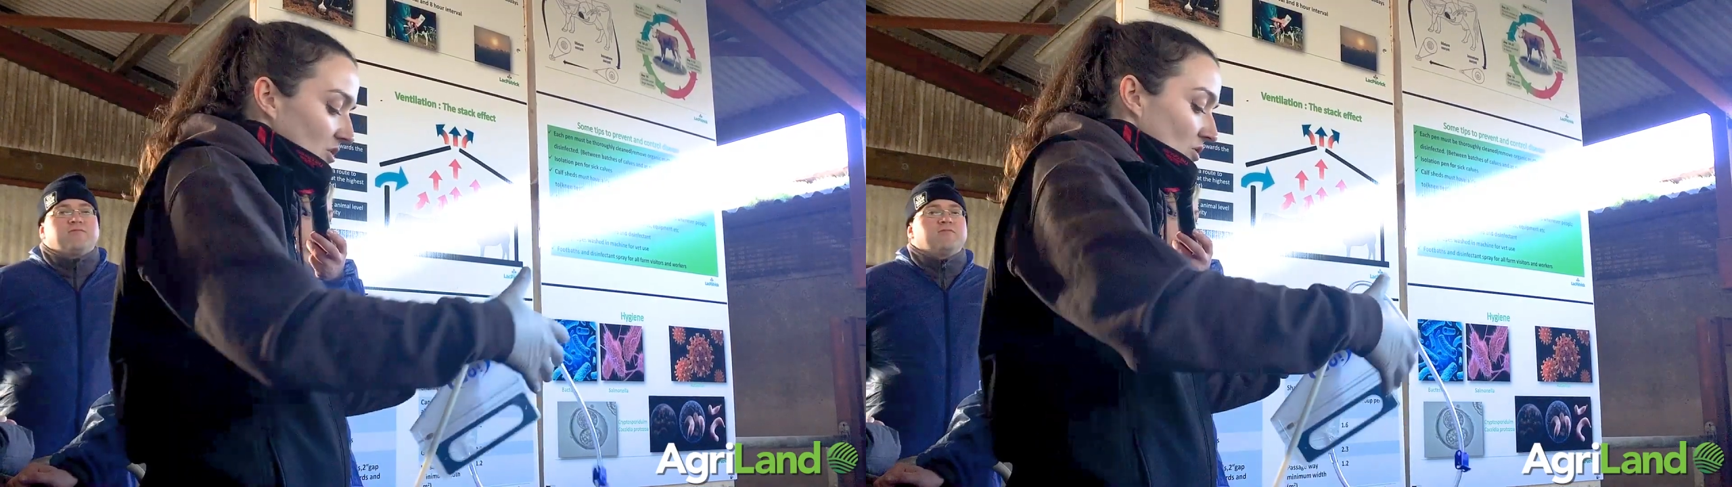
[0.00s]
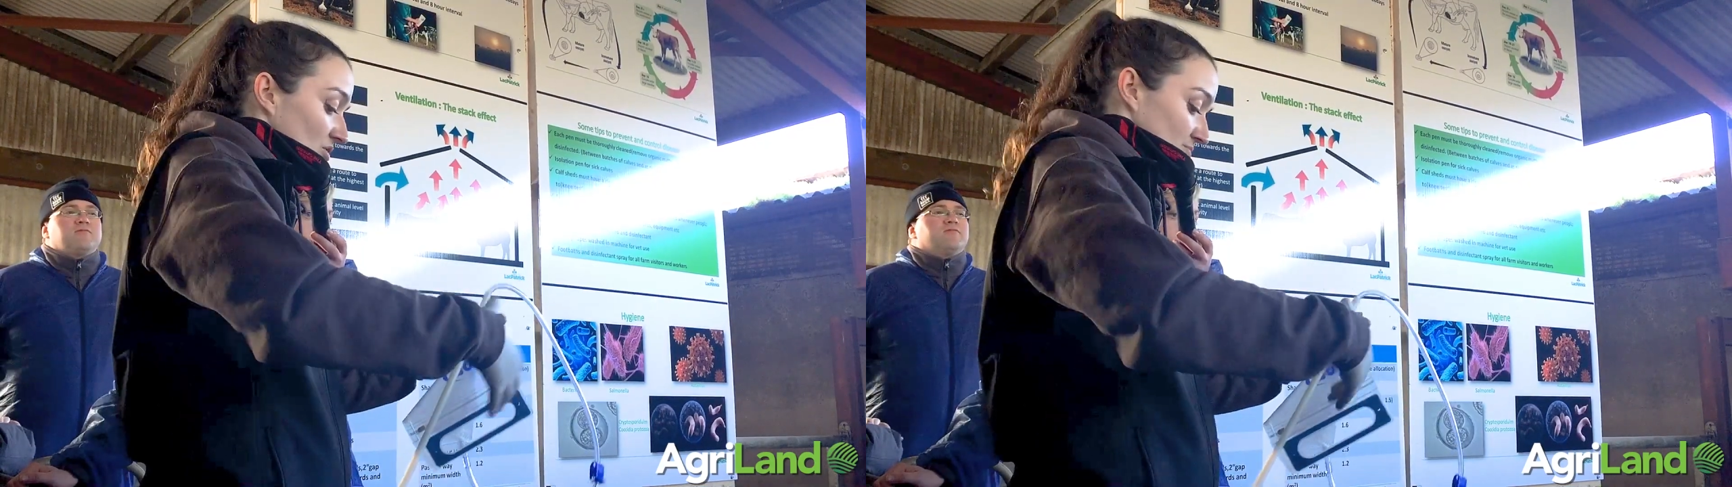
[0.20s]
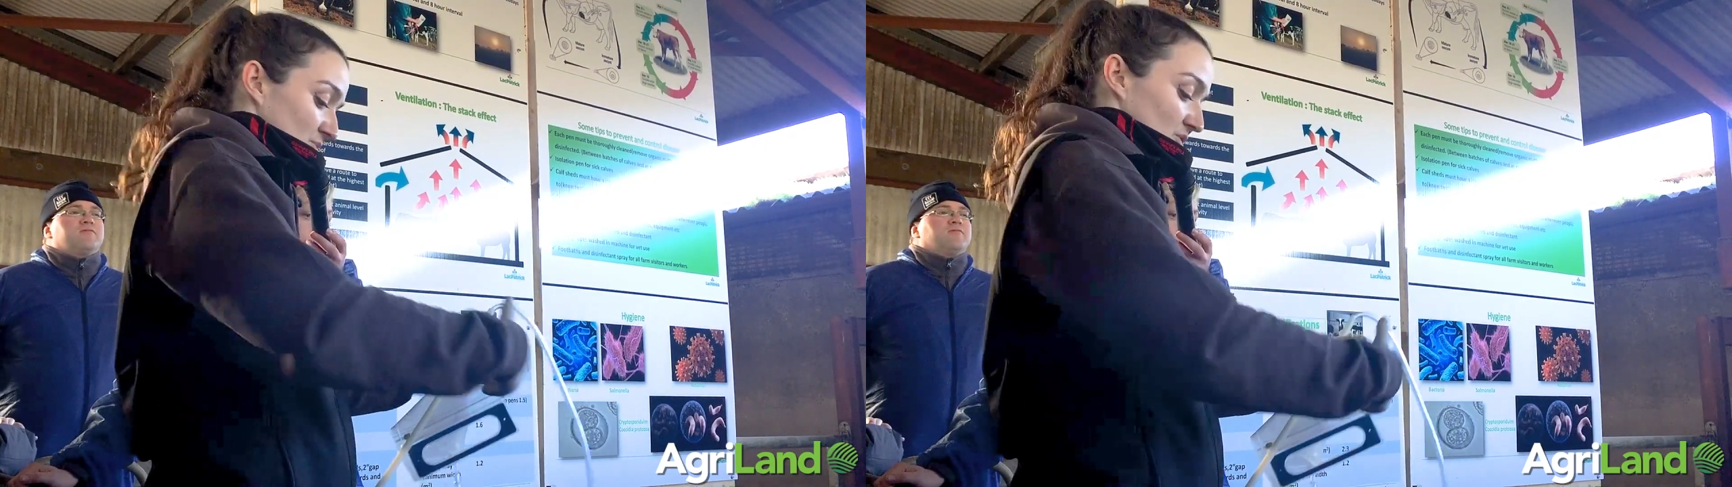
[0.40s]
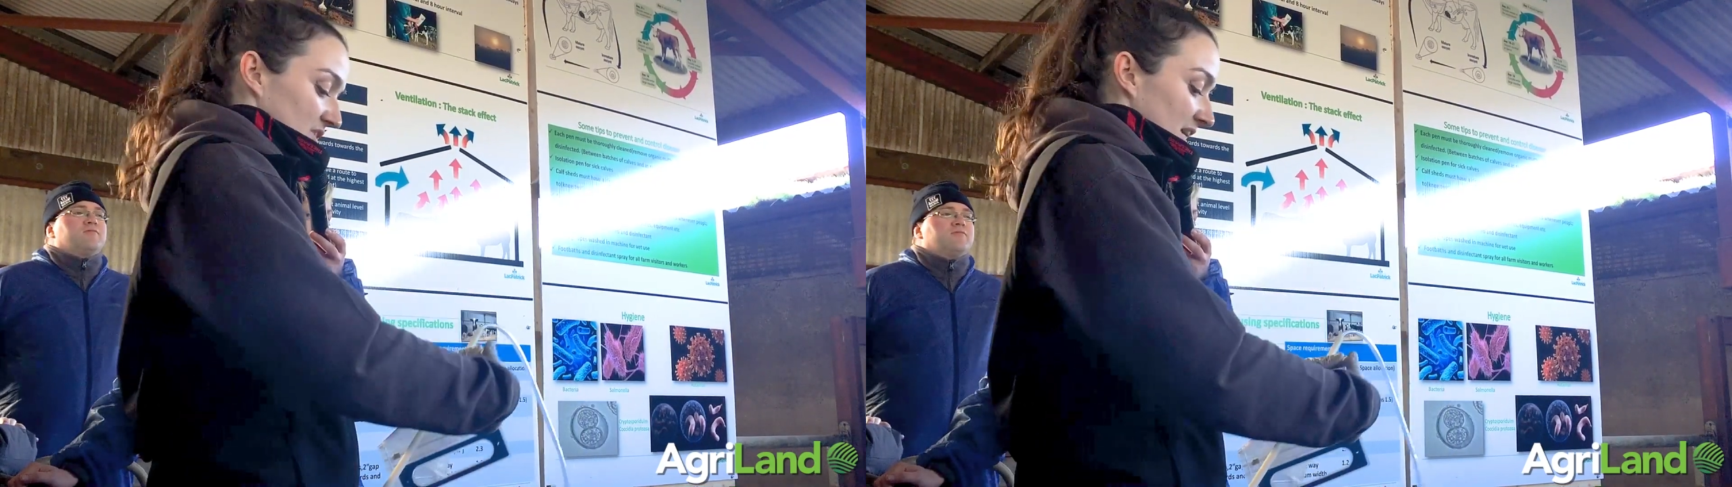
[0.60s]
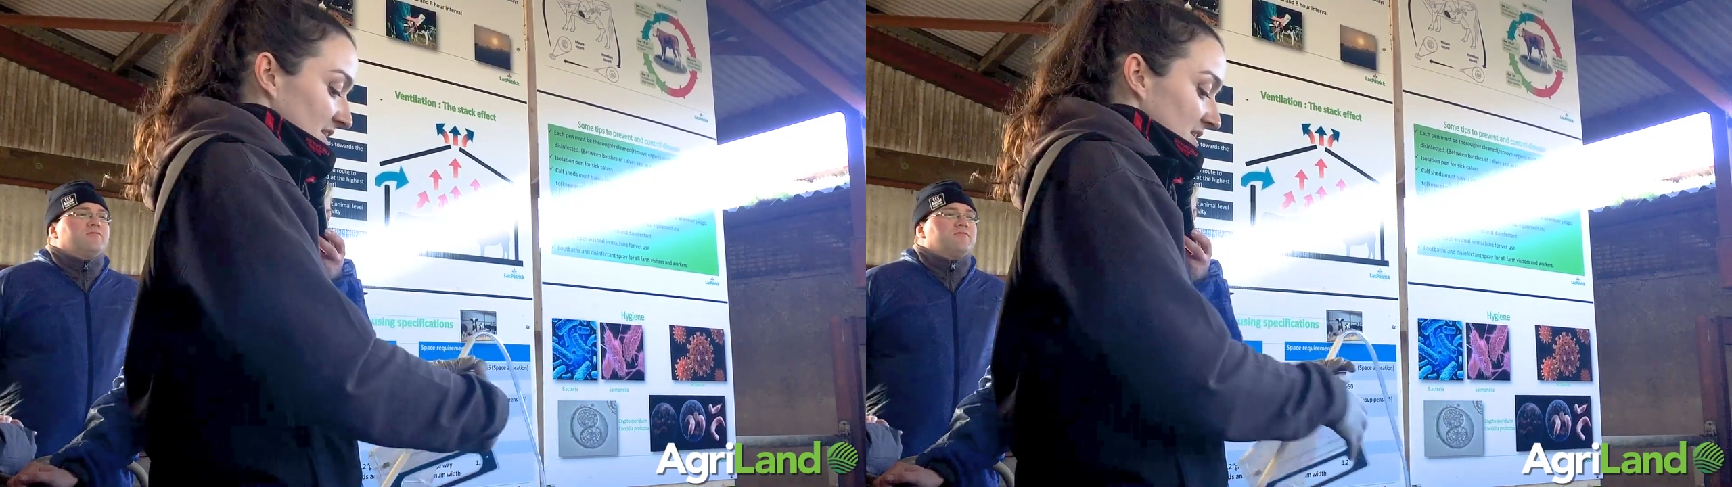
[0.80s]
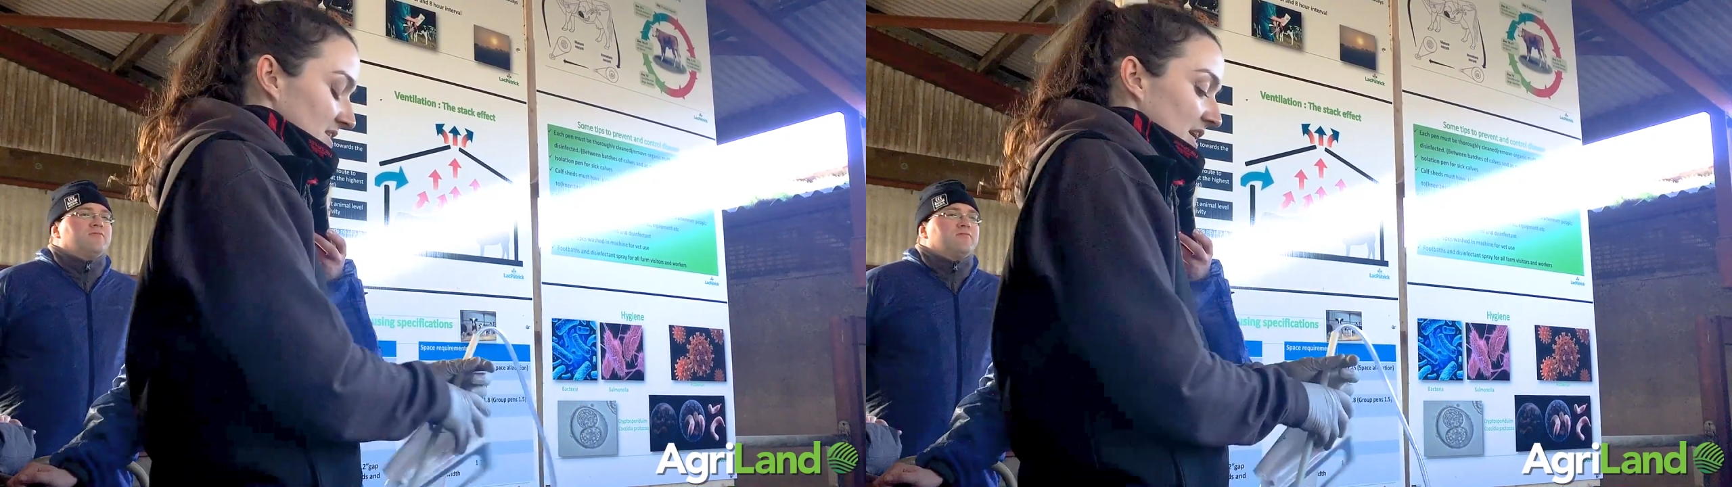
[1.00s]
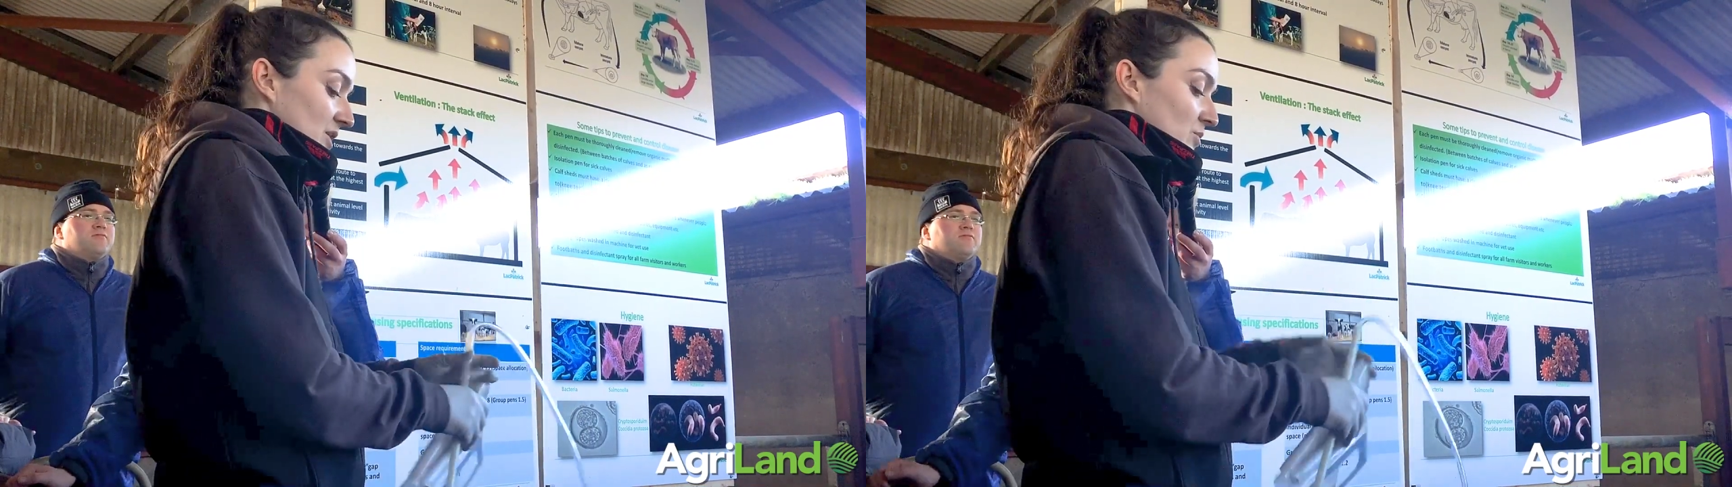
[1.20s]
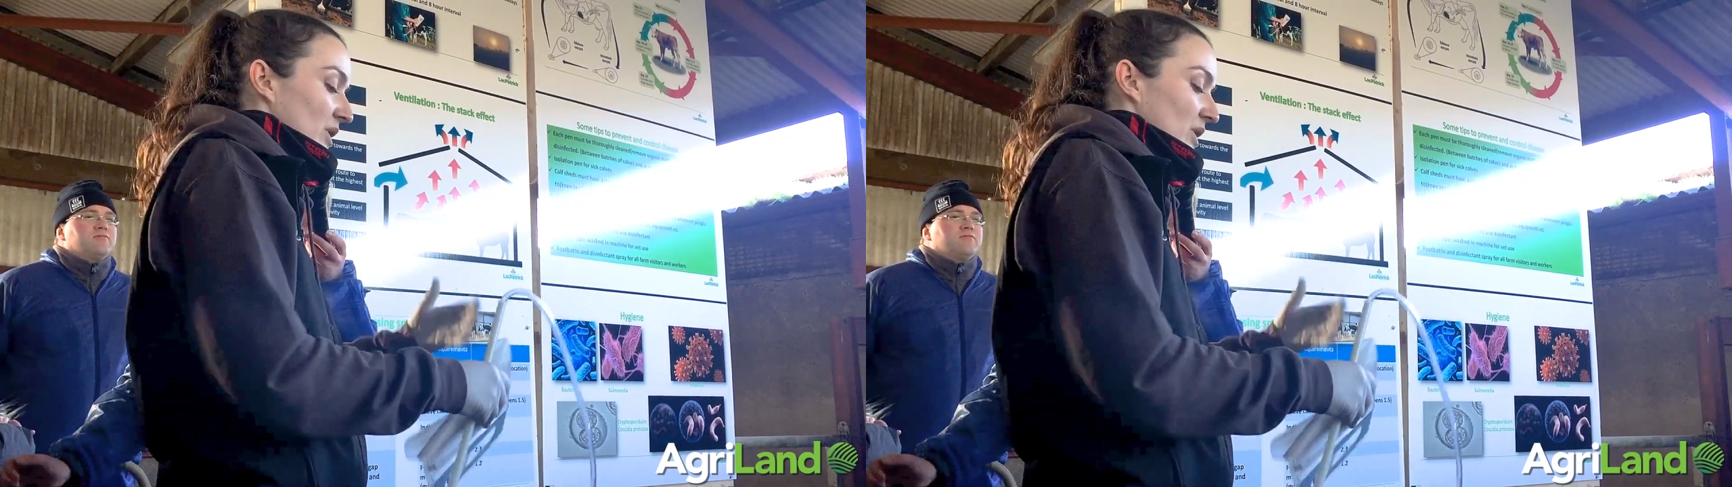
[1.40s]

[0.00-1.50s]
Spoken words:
or just stand to the side of them,